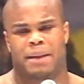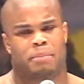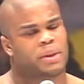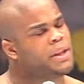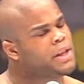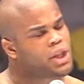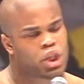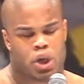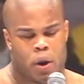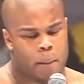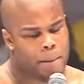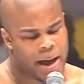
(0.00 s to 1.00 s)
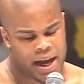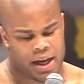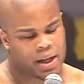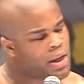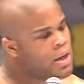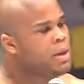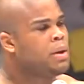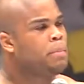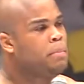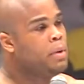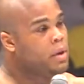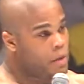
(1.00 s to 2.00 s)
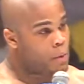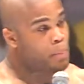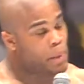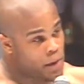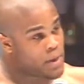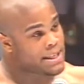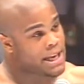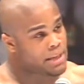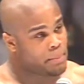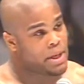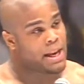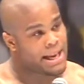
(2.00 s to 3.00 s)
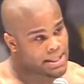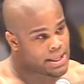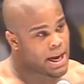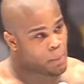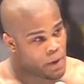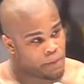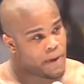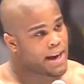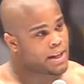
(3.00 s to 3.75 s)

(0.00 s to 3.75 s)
but it is so pain. You will take me next time we fight